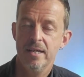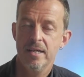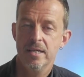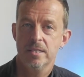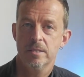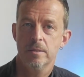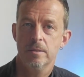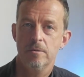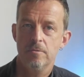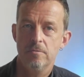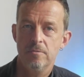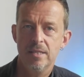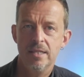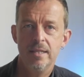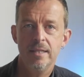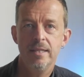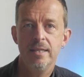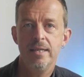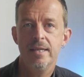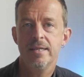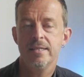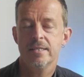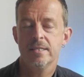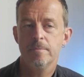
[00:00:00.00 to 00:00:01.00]
So it
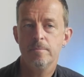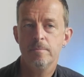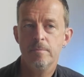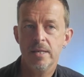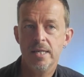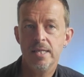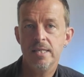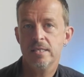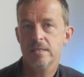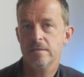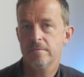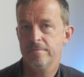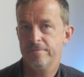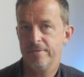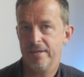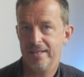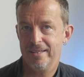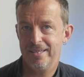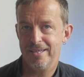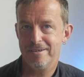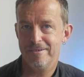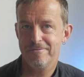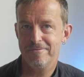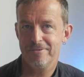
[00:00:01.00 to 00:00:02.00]
really is amazing
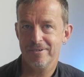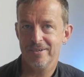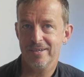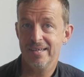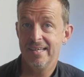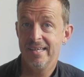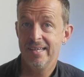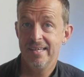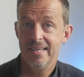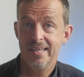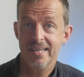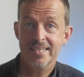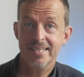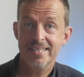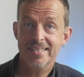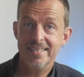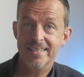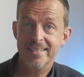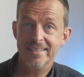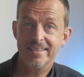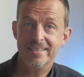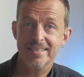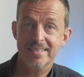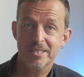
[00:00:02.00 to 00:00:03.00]
value for as
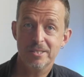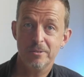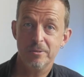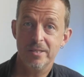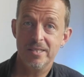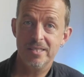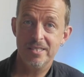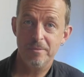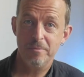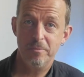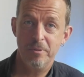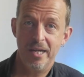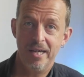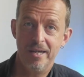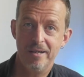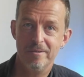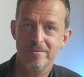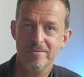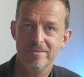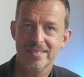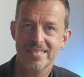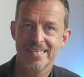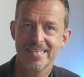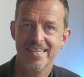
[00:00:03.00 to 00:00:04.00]
little as
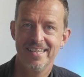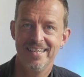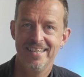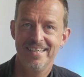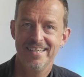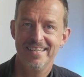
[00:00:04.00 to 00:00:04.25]
£20.